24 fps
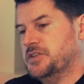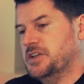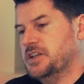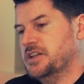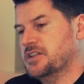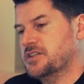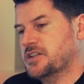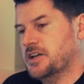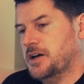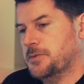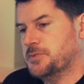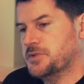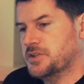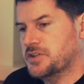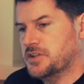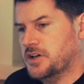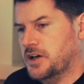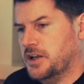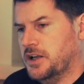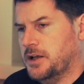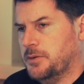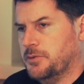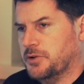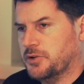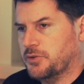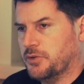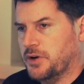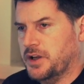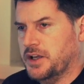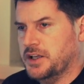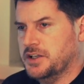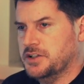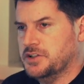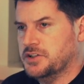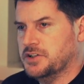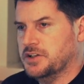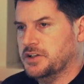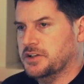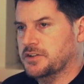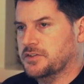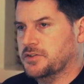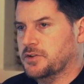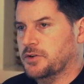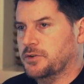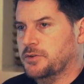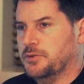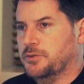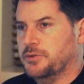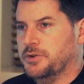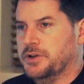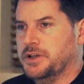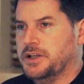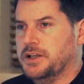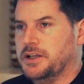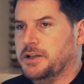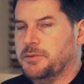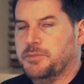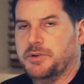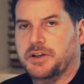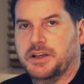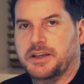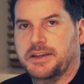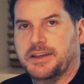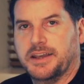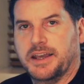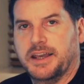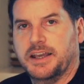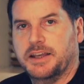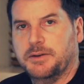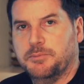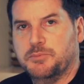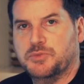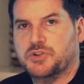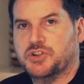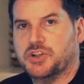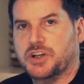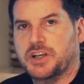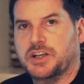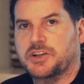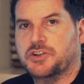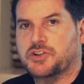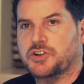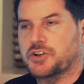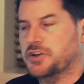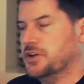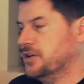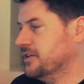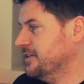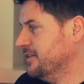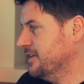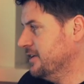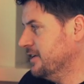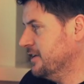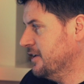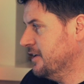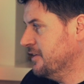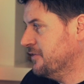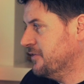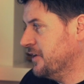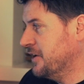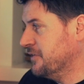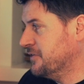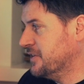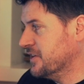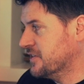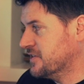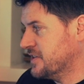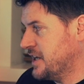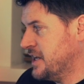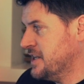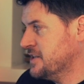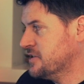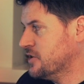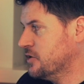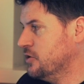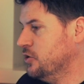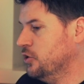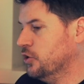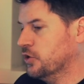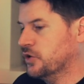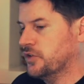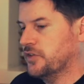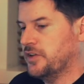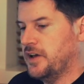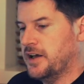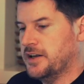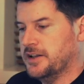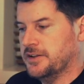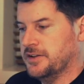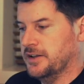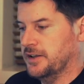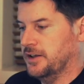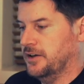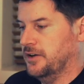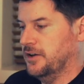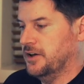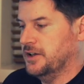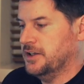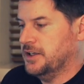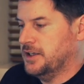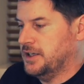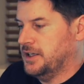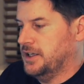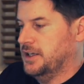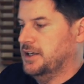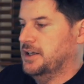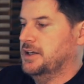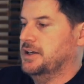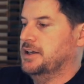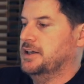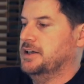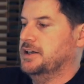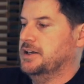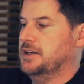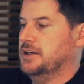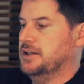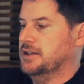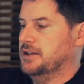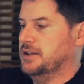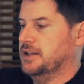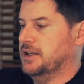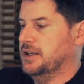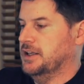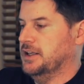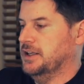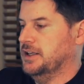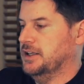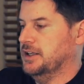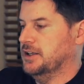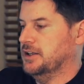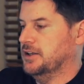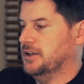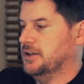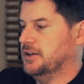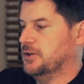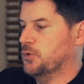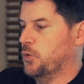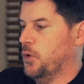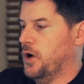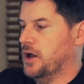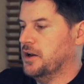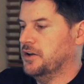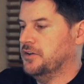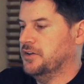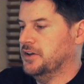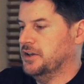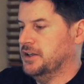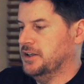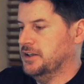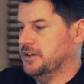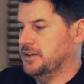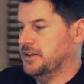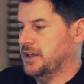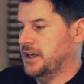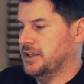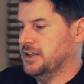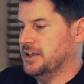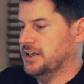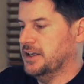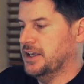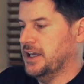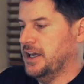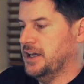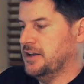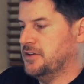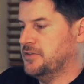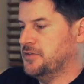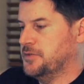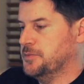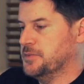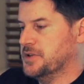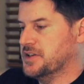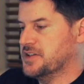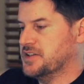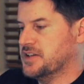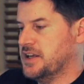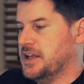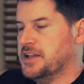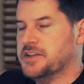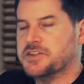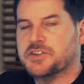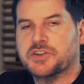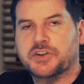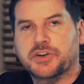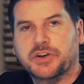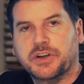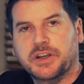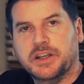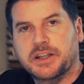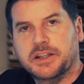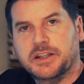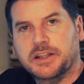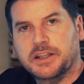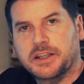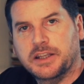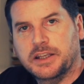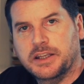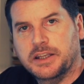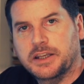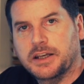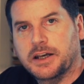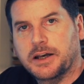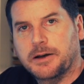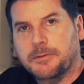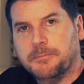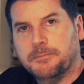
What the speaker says: stops of dynamic range is going to really be a game changer. If the sensor looks anything like the quality that you get from the sensor in the